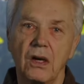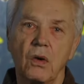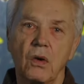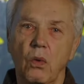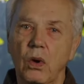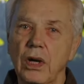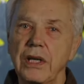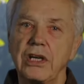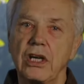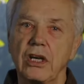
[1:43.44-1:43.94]

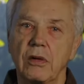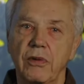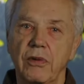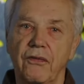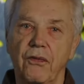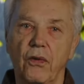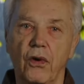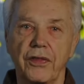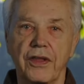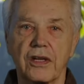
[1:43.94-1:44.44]
One year
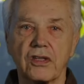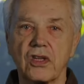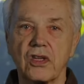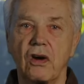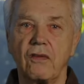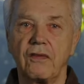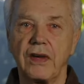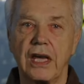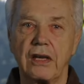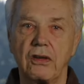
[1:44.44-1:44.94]
before the
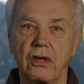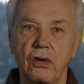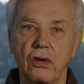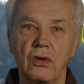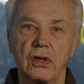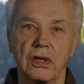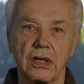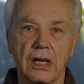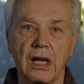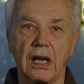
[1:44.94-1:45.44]
Soviet
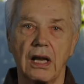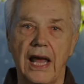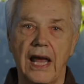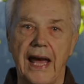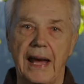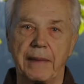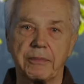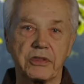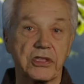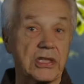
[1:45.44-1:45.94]
Union
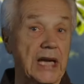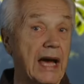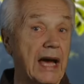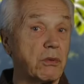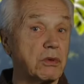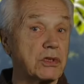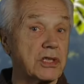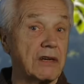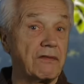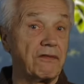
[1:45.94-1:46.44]
collapsed, I
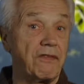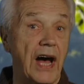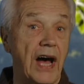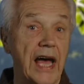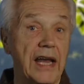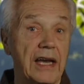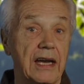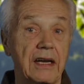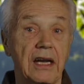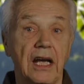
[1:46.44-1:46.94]
was
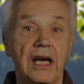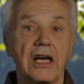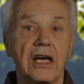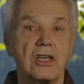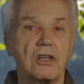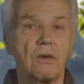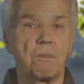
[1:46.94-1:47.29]
invited to